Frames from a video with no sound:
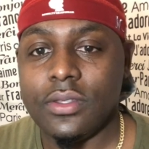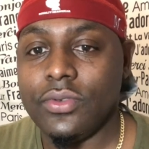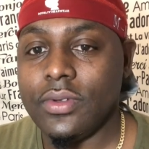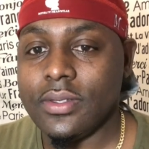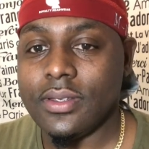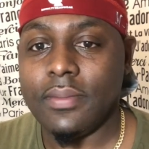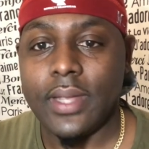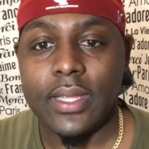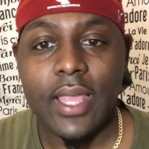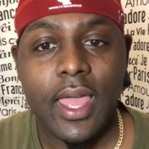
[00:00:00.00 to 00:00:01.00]
doing something
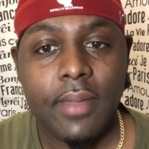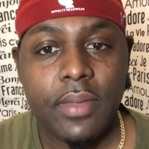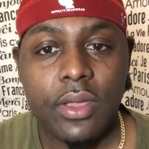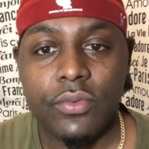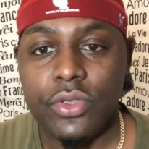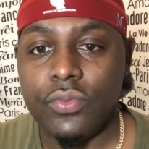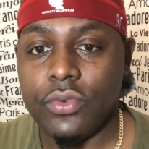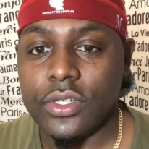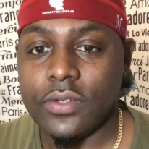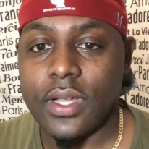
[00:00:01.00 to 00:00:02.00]
like the Hat Man where you
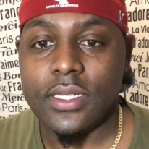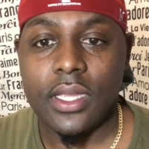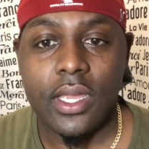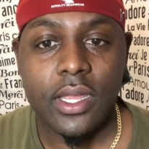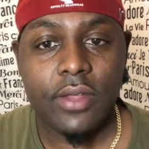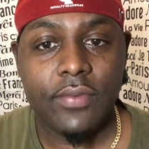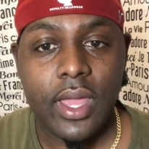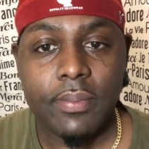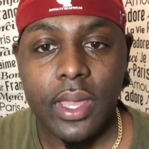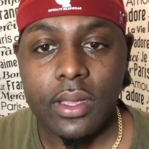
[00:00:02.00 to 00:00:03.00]
moisturize your hair then
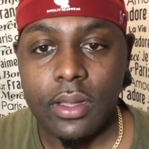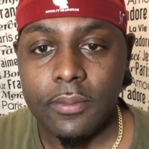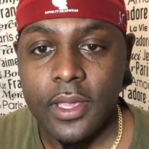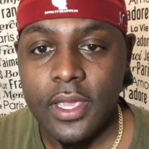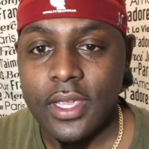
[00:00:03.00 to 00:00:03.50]
rag back up,